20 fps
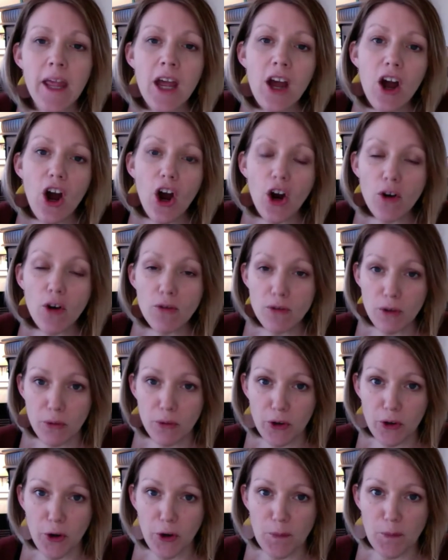Oval
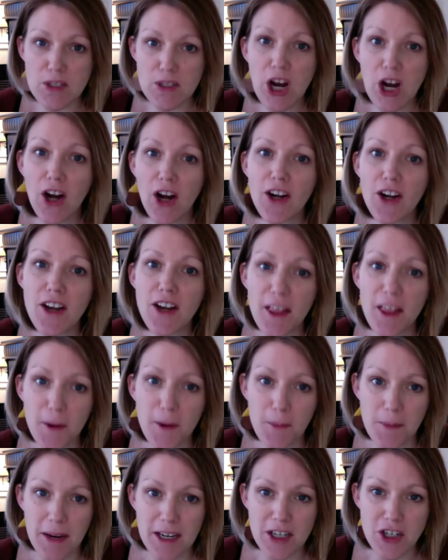rooms are another
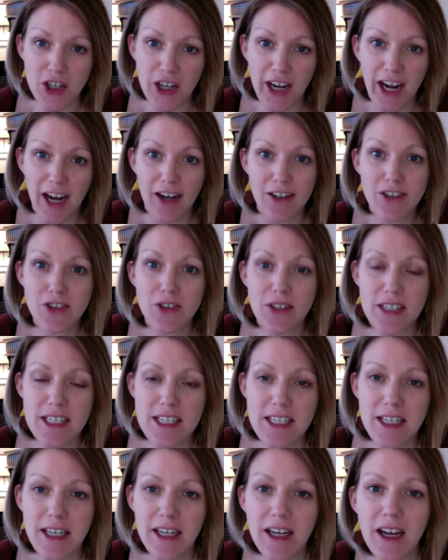major
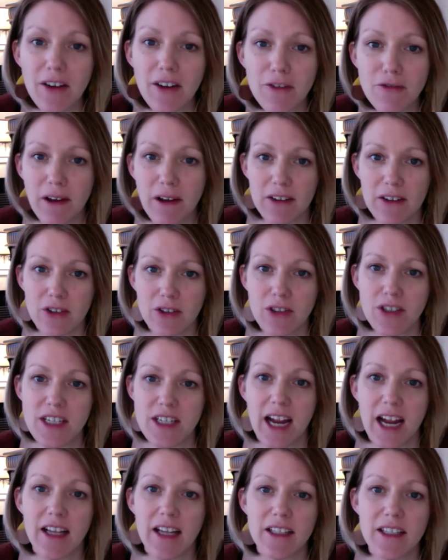characteristic of
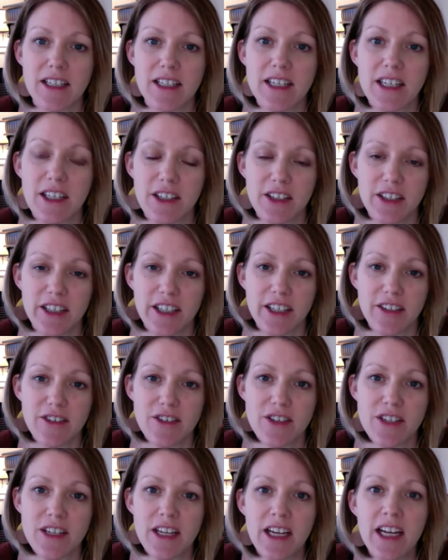federal-style
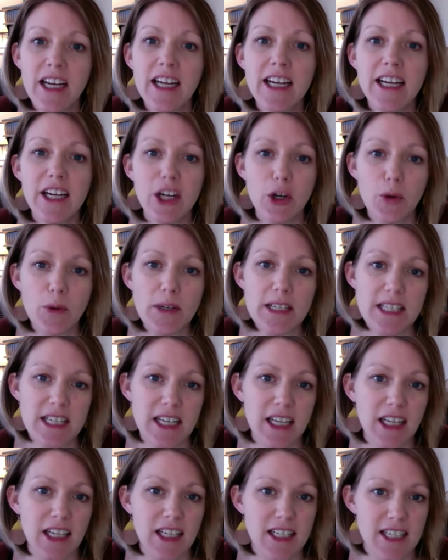interiors. Here we see an
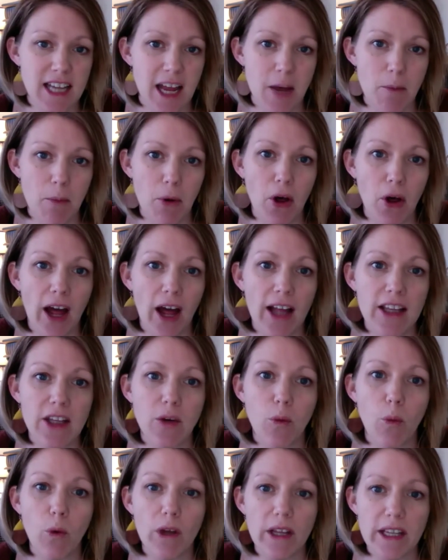example at the
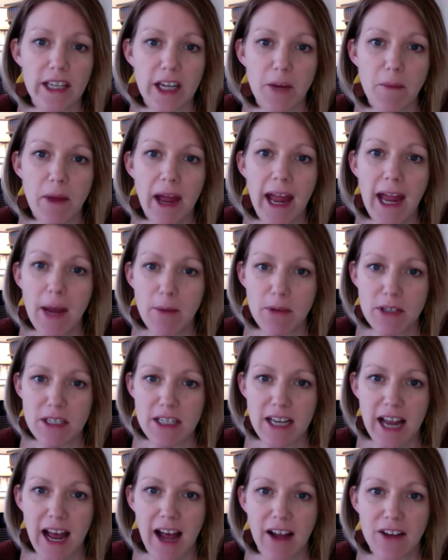William Hamilton
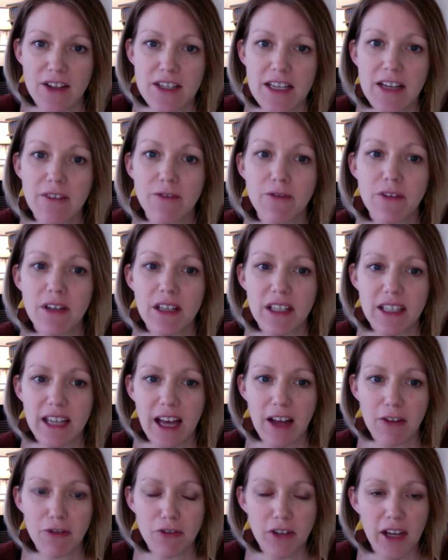House in
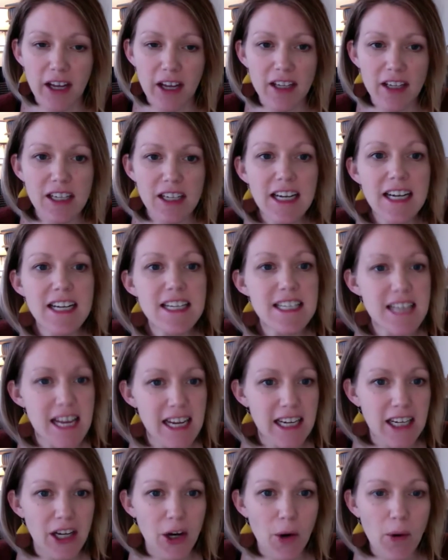Philadelphia.
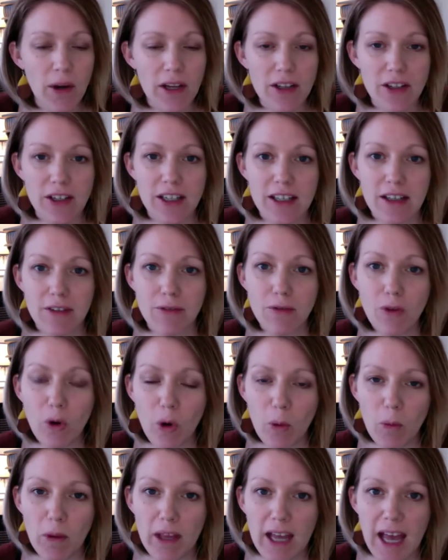Taking a quick look at the floor
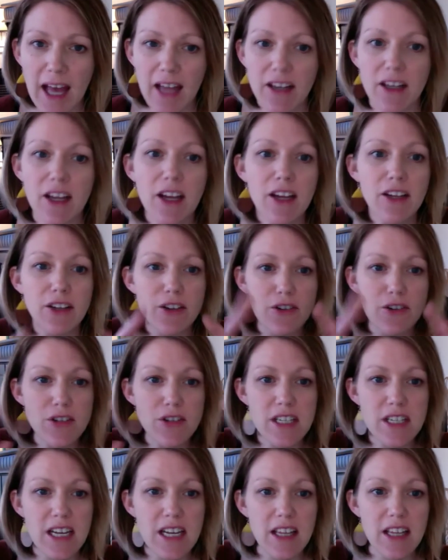plan, you
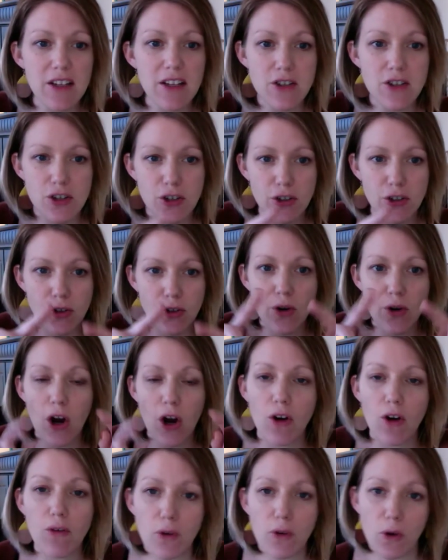see the two
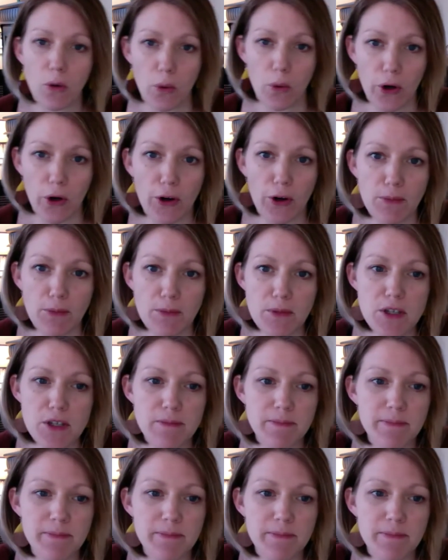oval rooms.